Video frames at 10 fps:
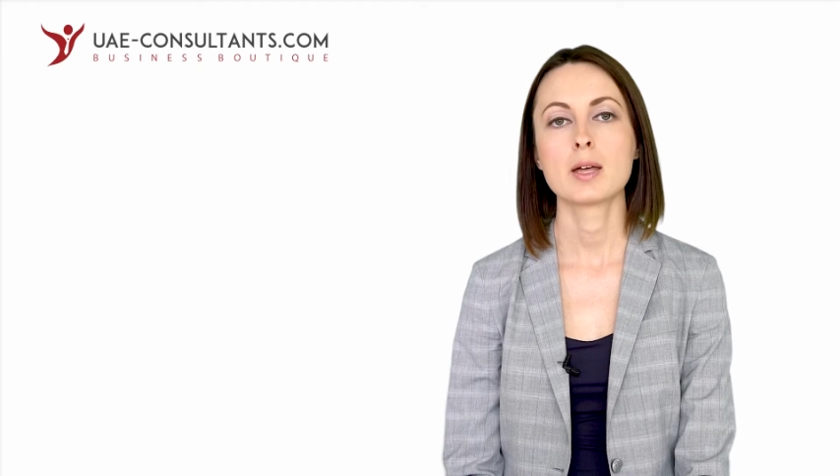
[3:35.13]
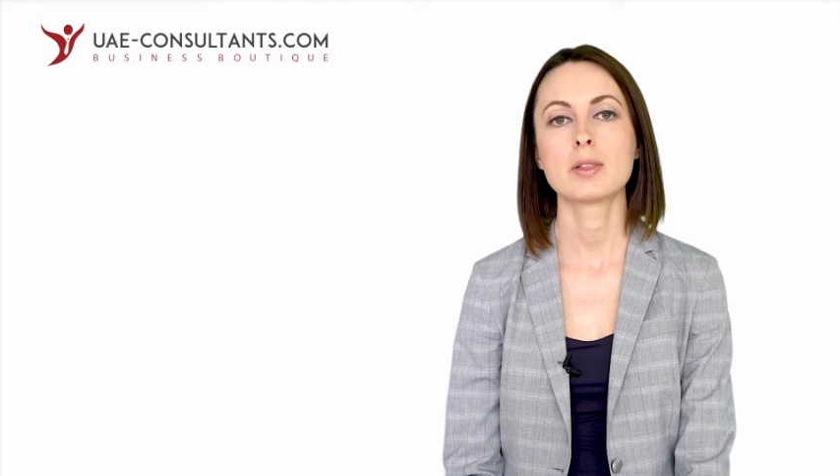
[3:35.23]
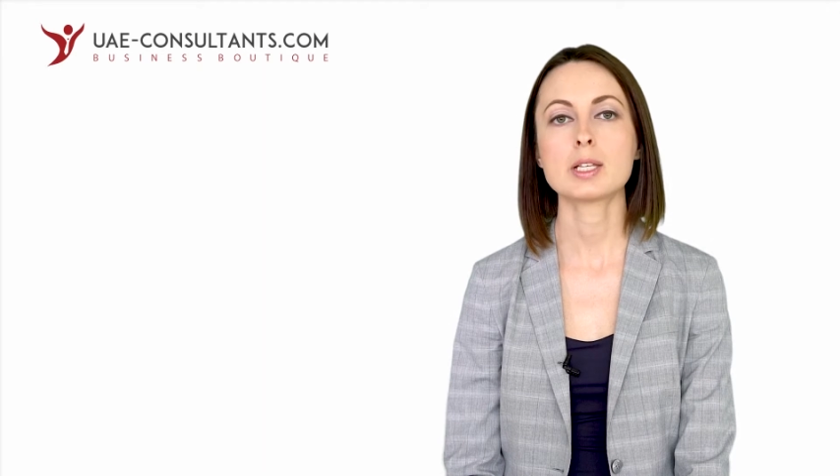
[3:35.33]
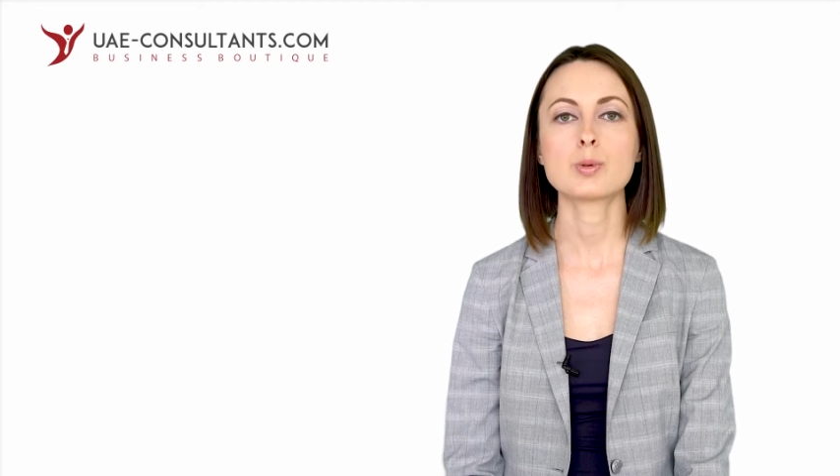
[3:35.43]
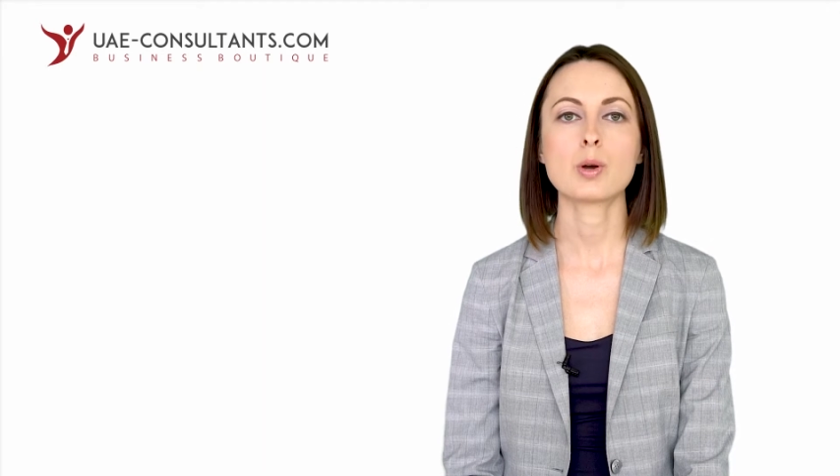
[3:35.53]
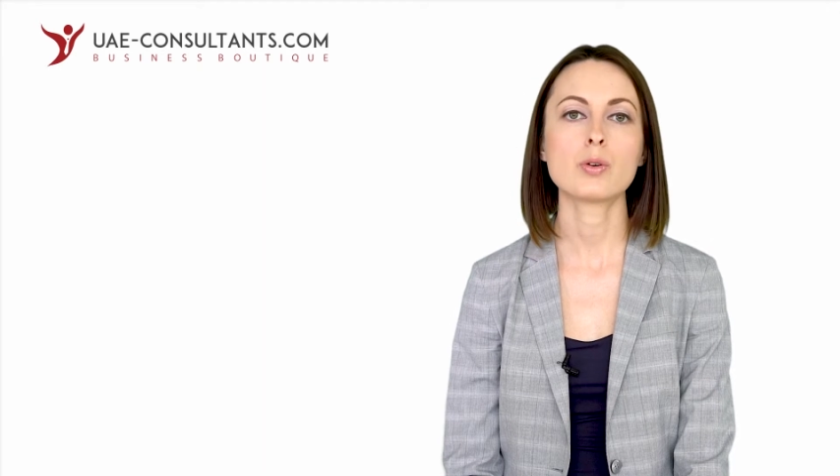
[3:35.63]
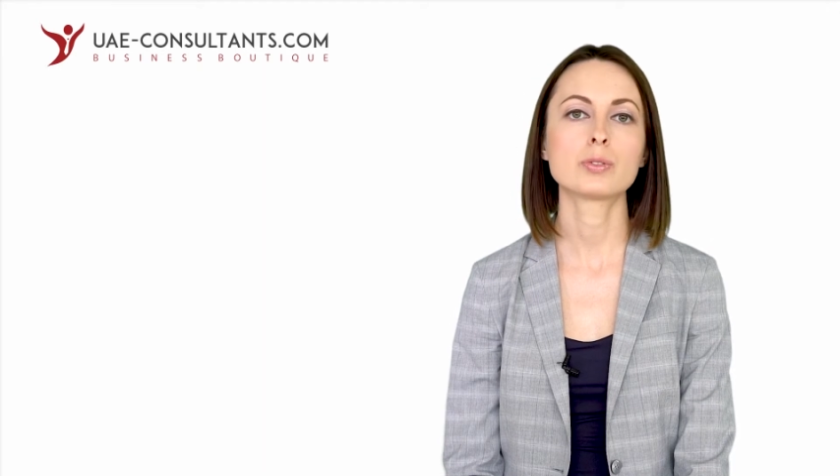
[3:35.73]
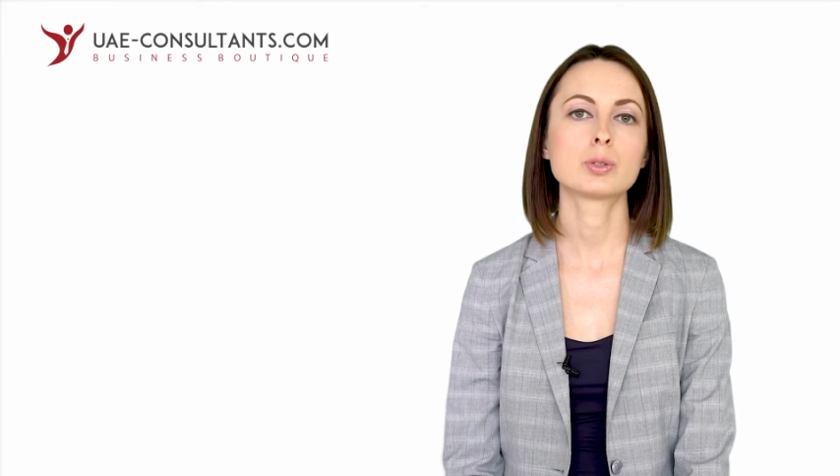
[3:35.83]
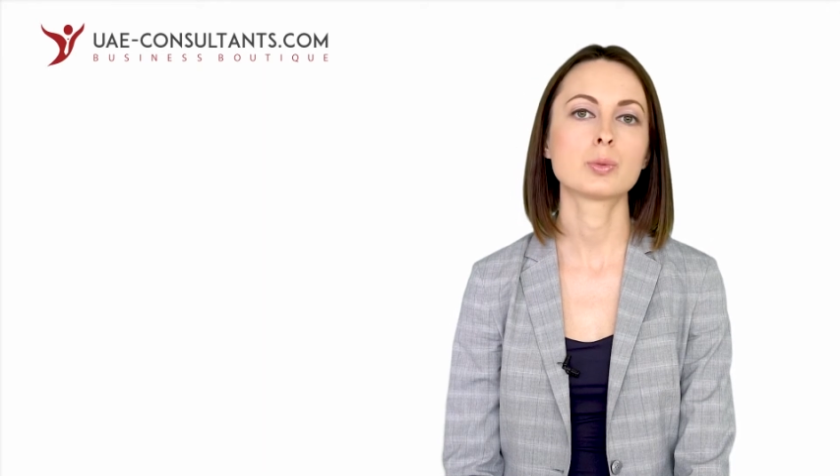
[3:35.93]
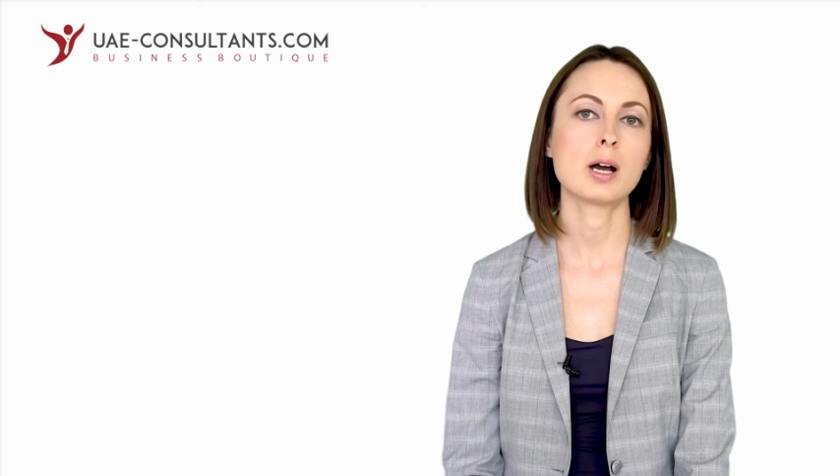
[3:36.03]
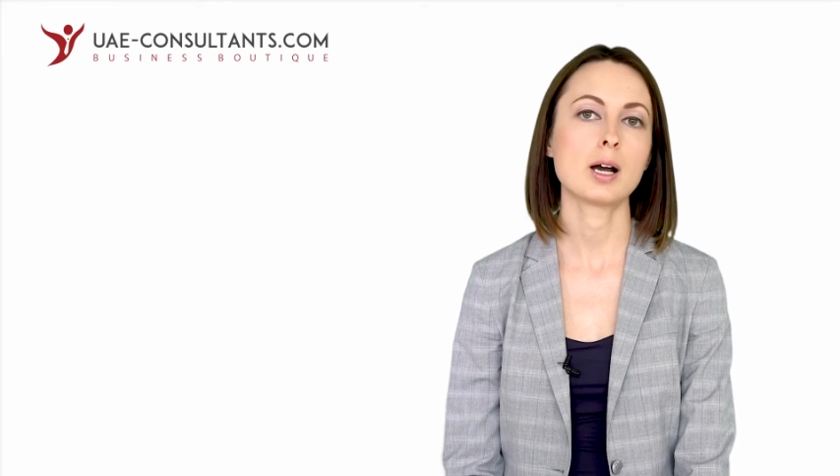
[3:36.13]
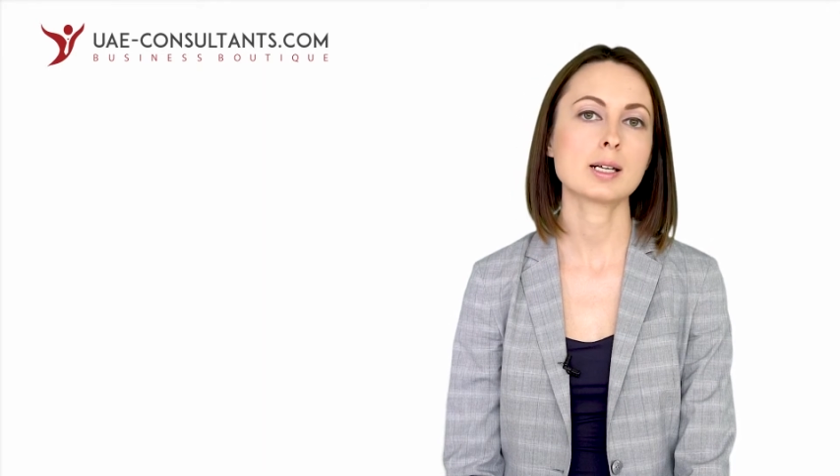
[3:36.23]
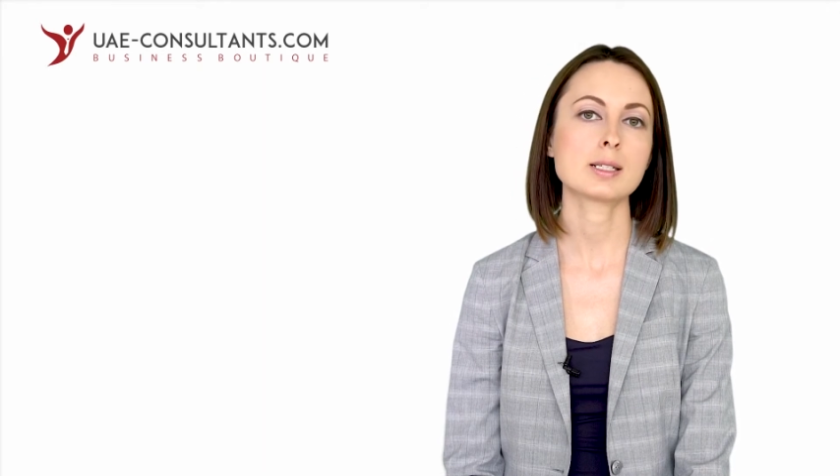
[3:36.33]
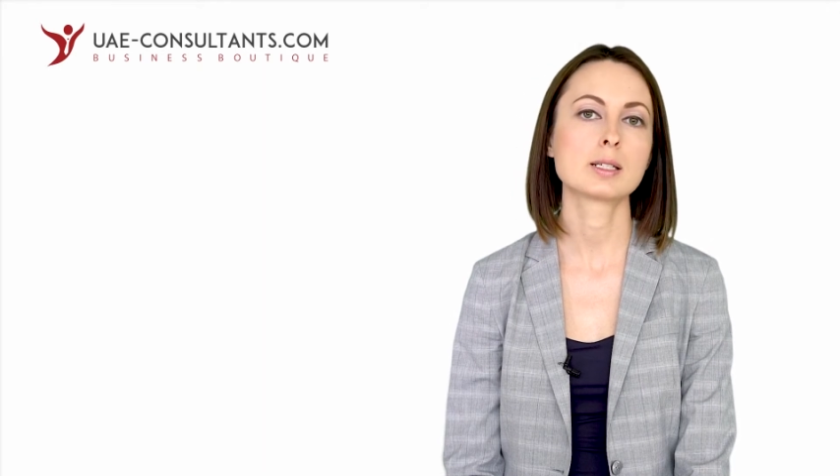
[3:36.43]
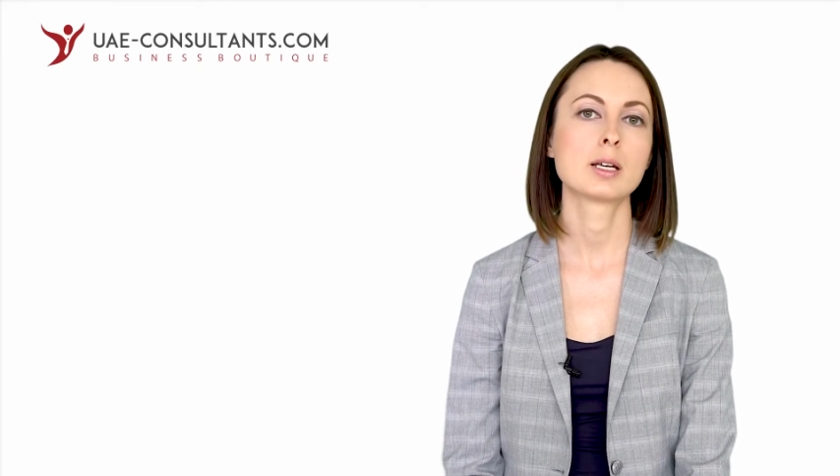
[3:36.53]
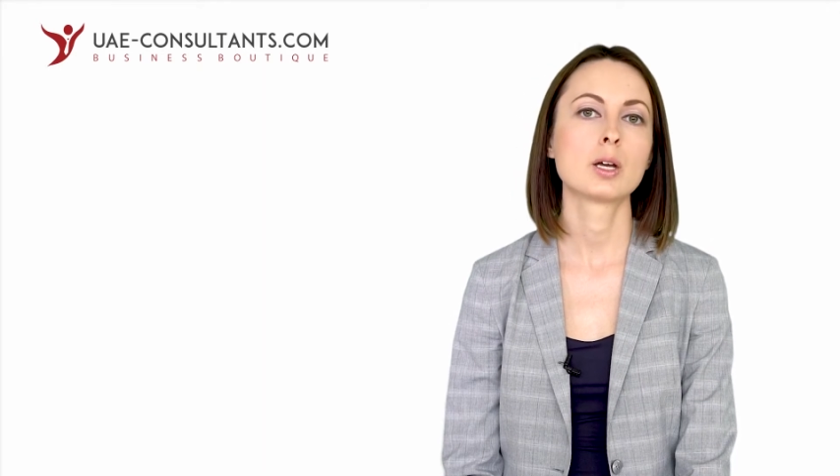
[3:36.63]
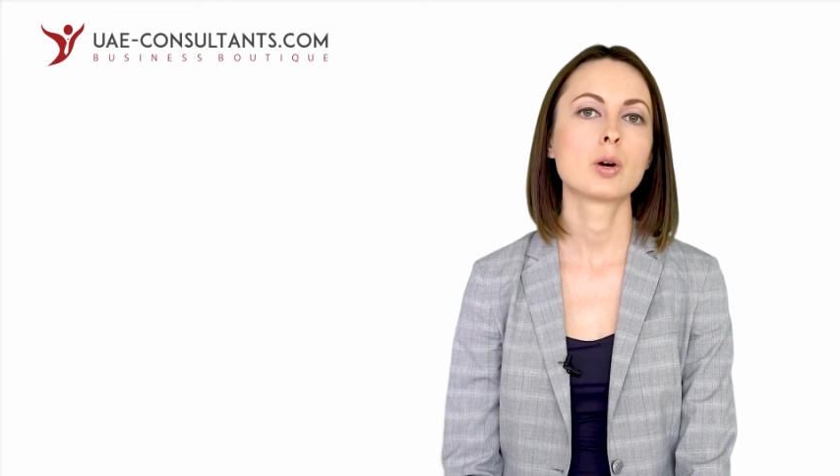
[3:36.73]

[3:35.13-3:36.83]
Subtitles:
That's why often we are asked